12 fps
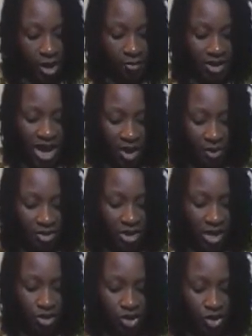now, and
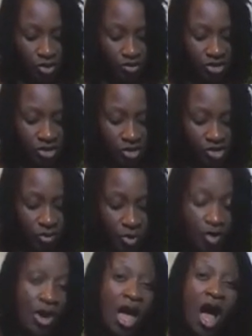then I'll show you the results
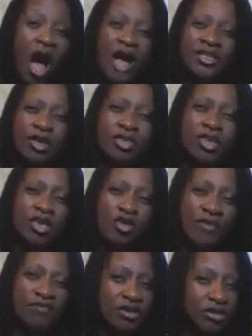tomorrow. I don't think
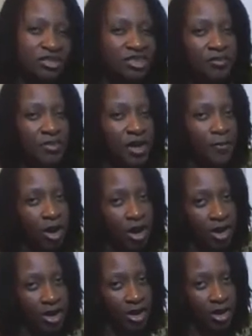you're ever going to see me
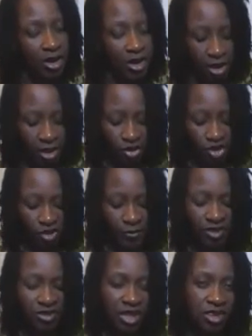apply it, just
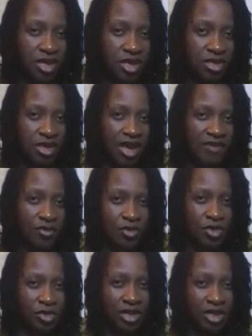because I think that
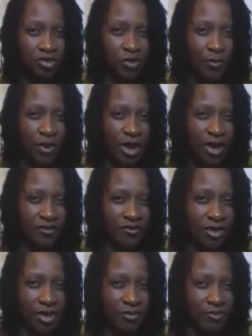everyone knows how to apply
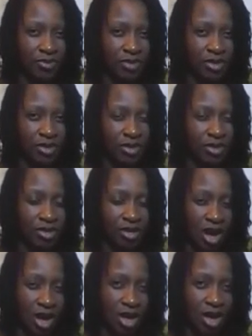the
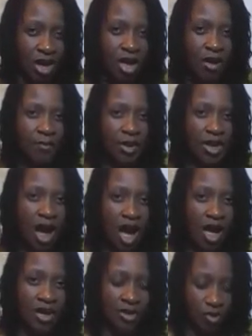colour. But
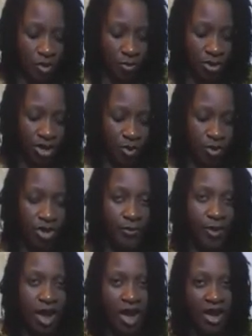I normally would
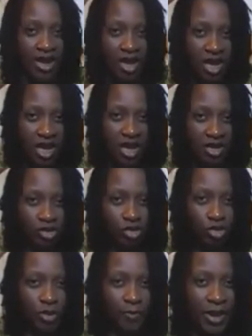apply it
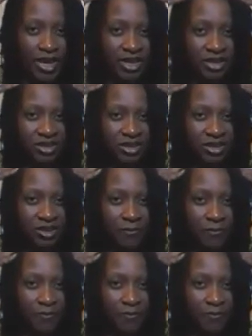to the base